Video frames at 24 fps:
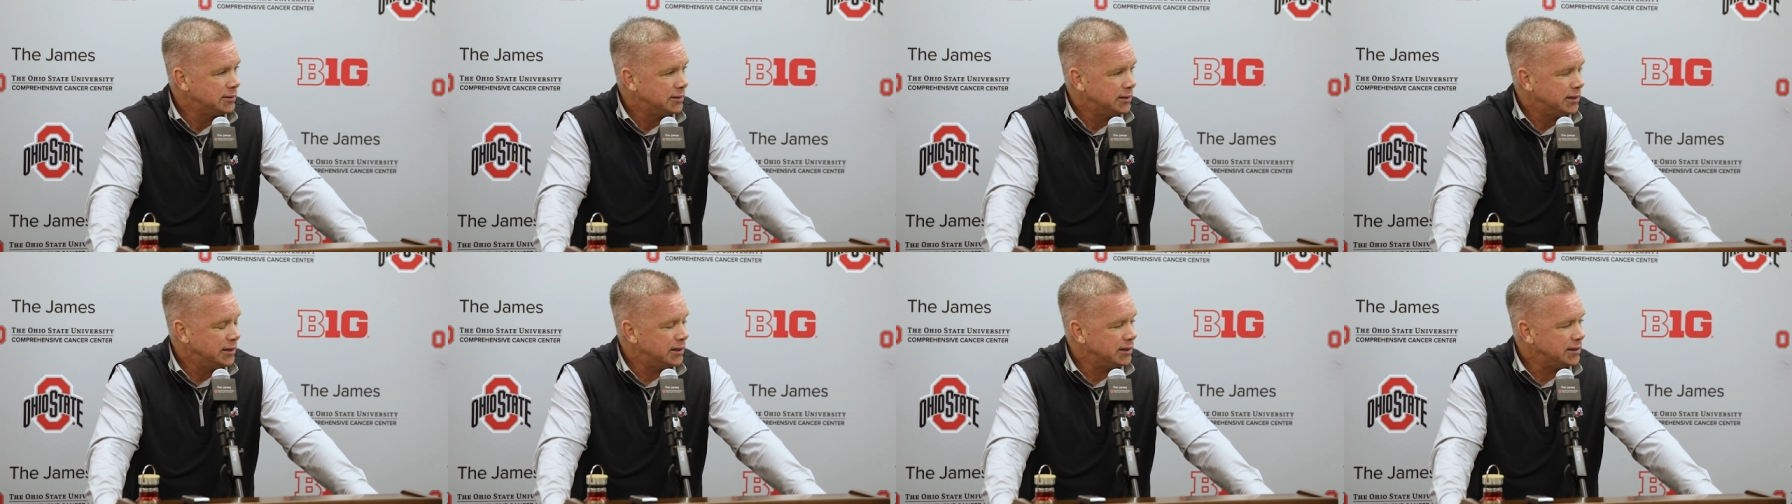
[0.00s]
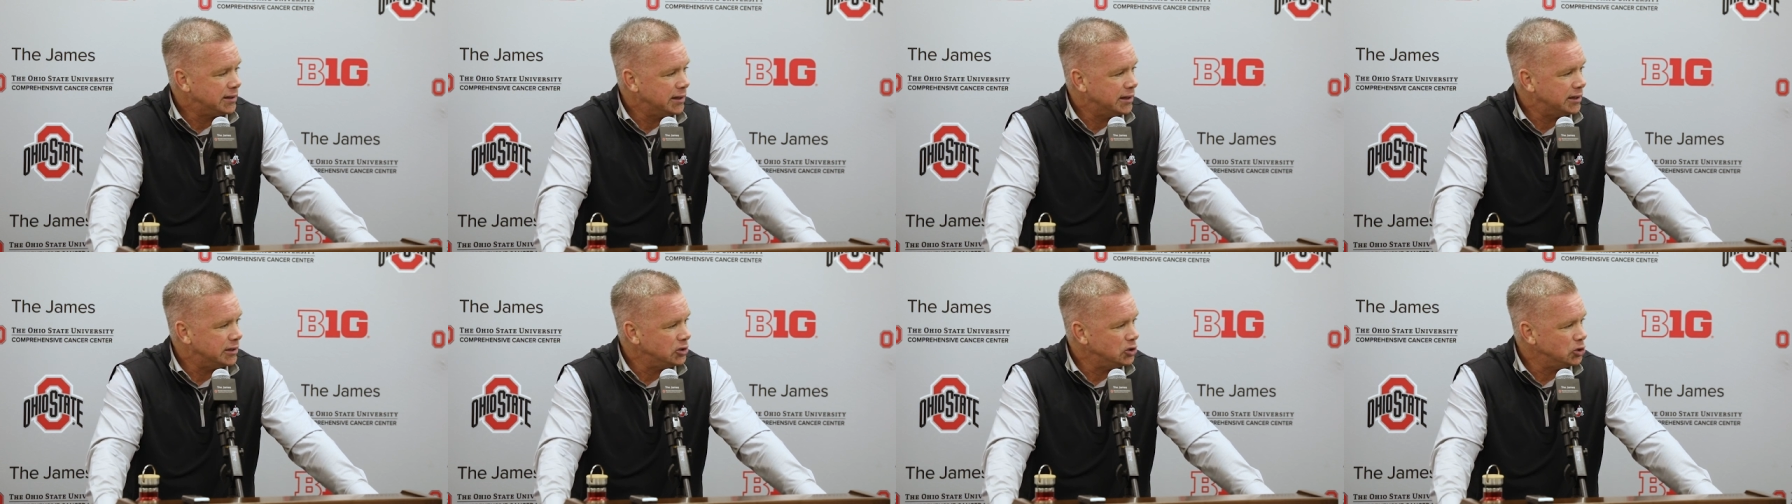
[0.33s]
And,
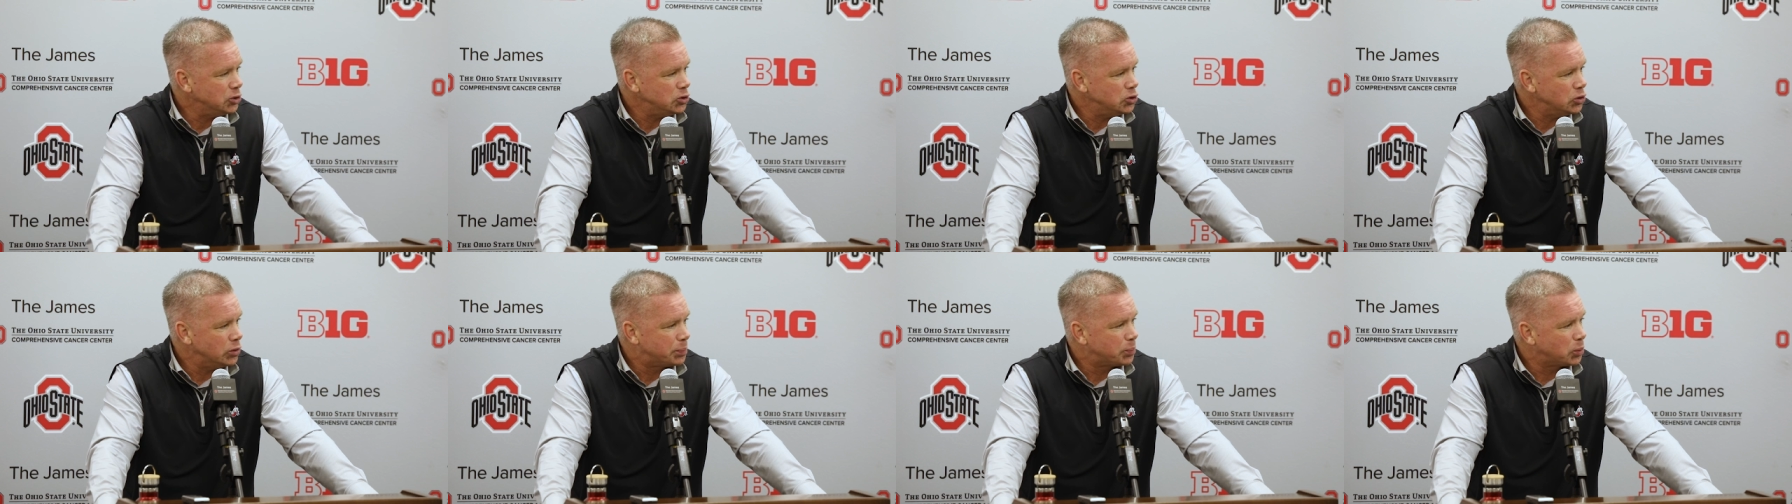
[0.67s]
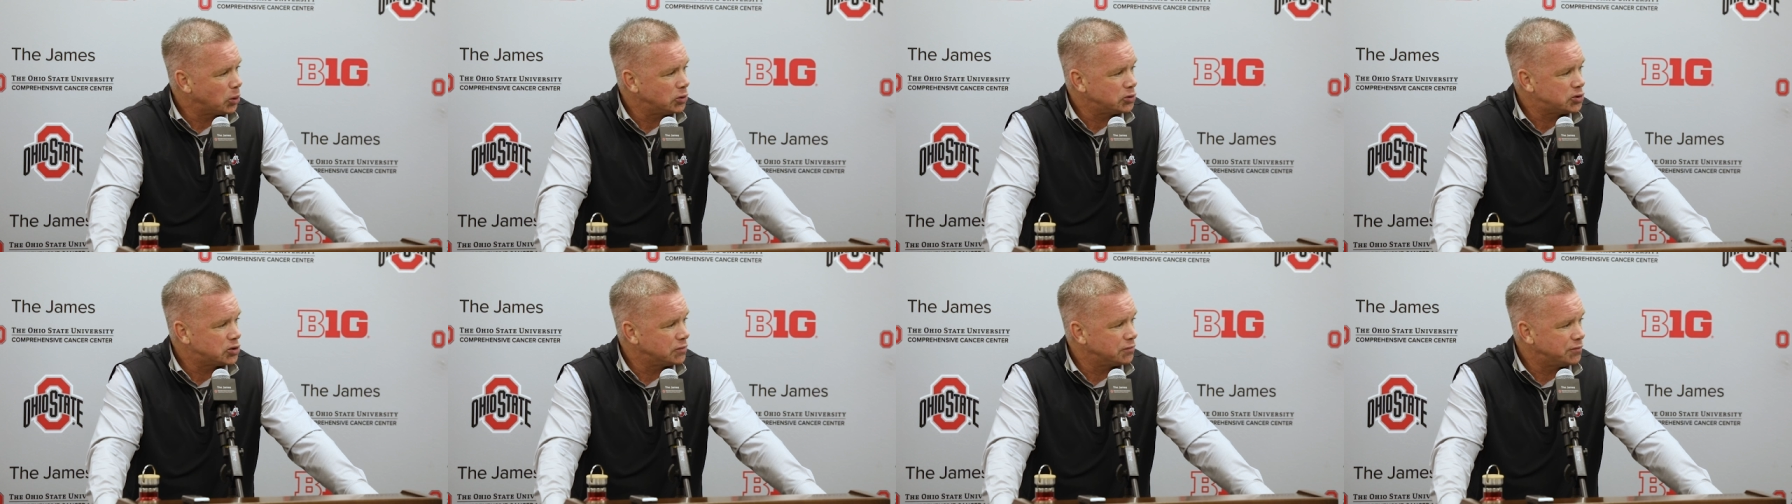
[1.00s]
again, you, you
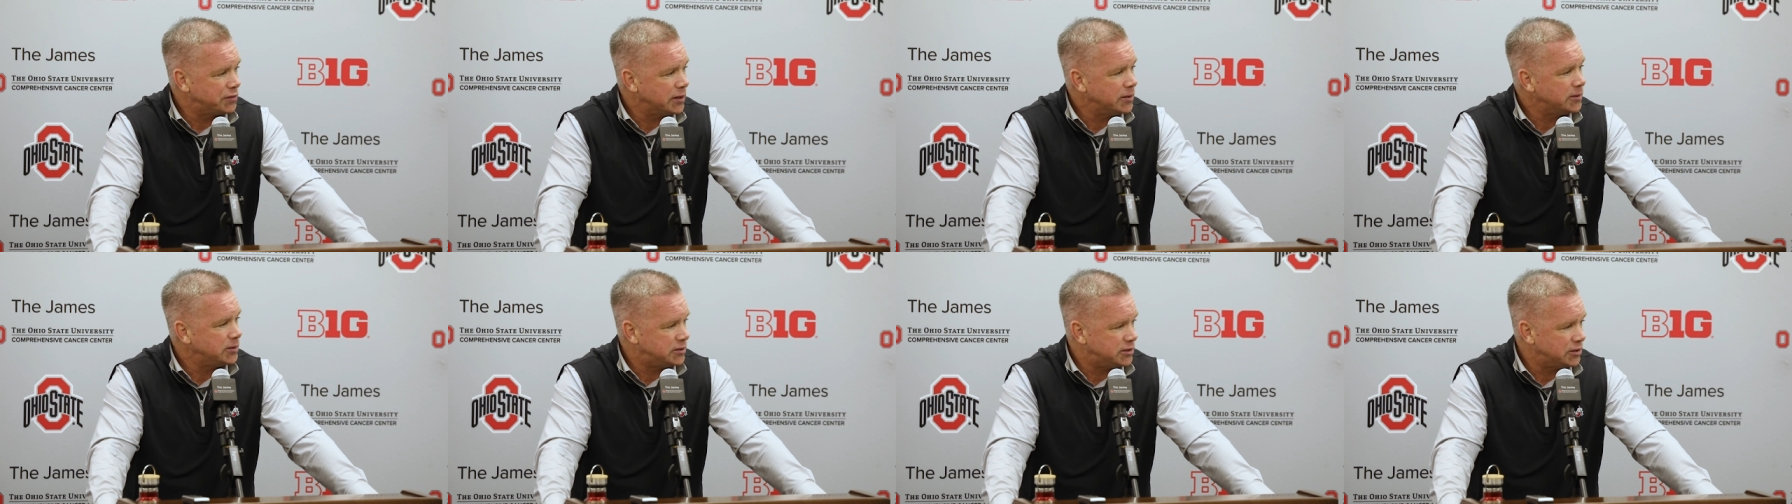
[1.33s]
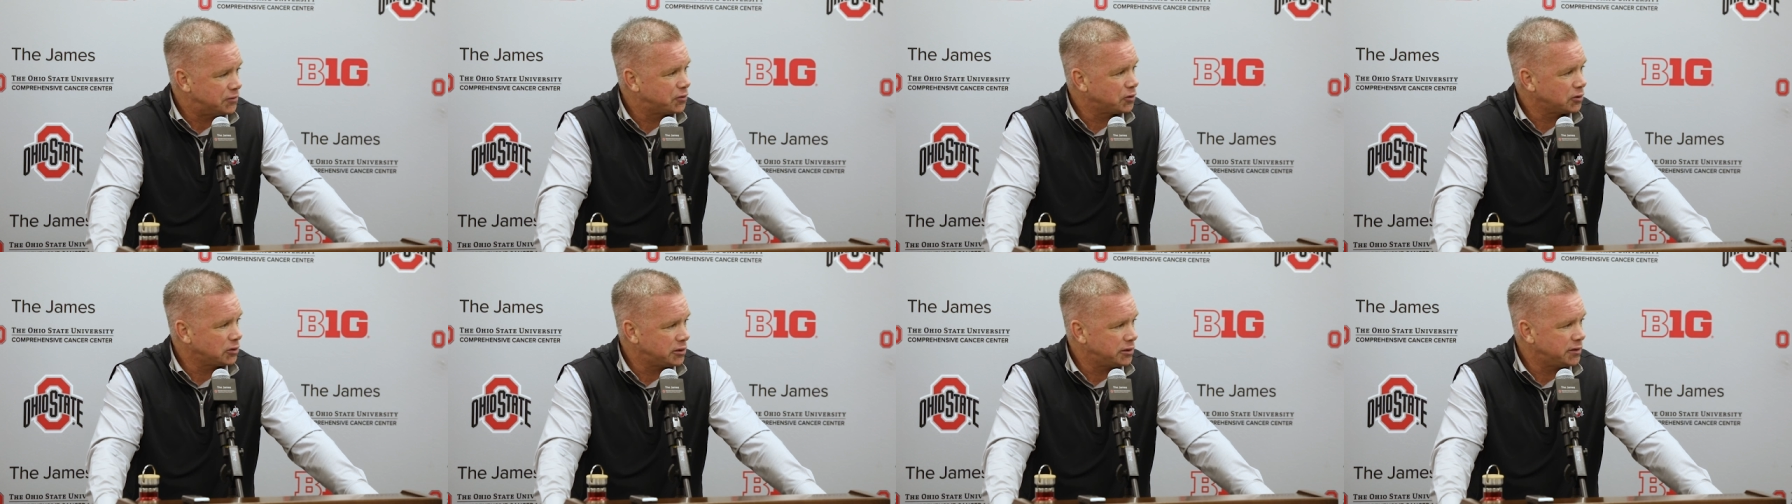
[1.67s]
approach them very
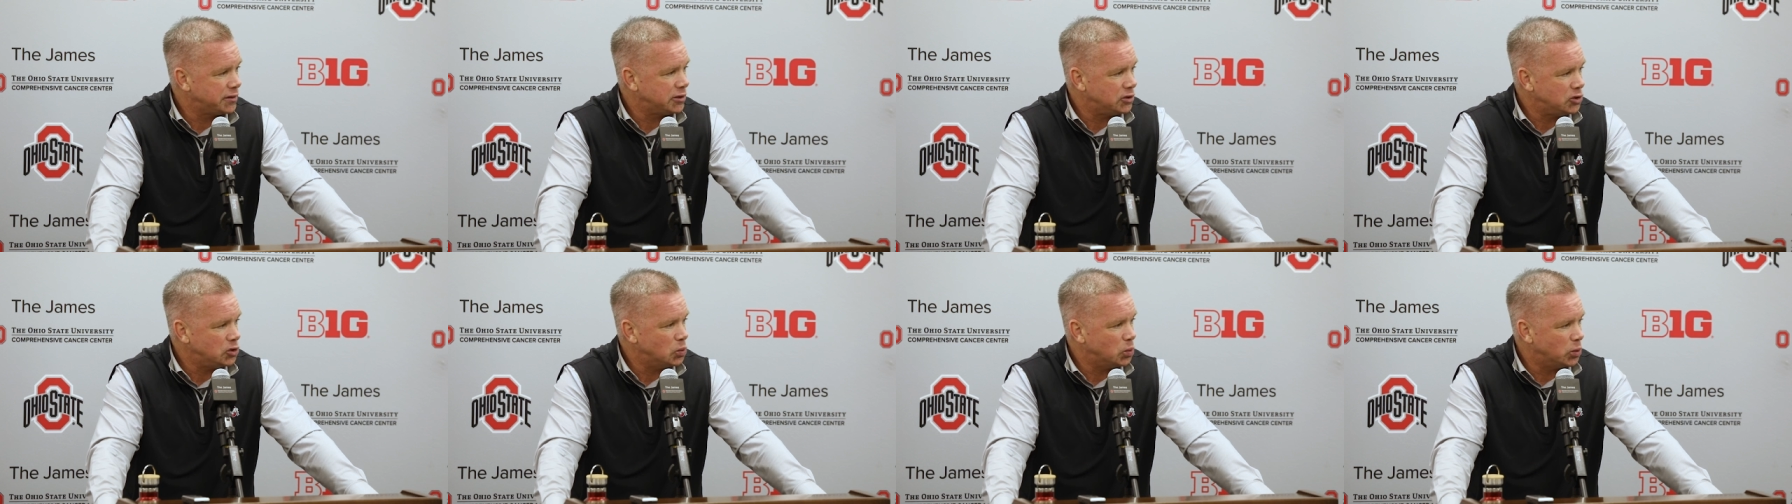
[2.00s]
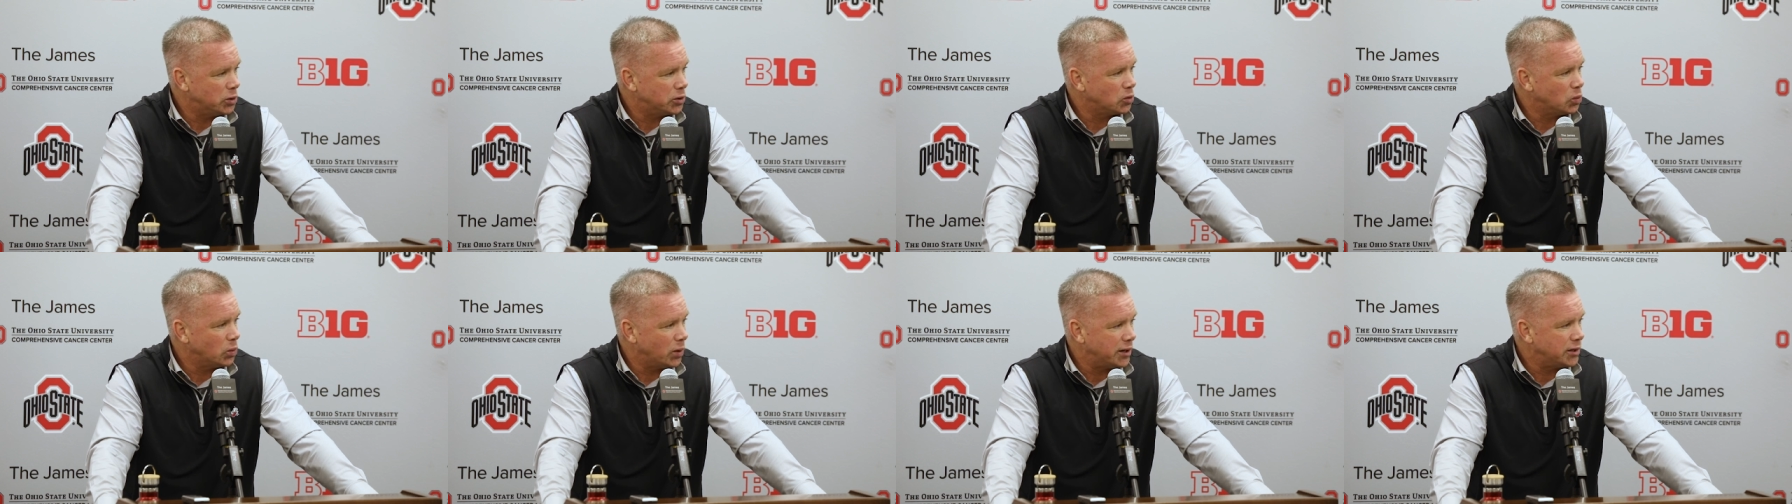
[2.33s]
differently than you would a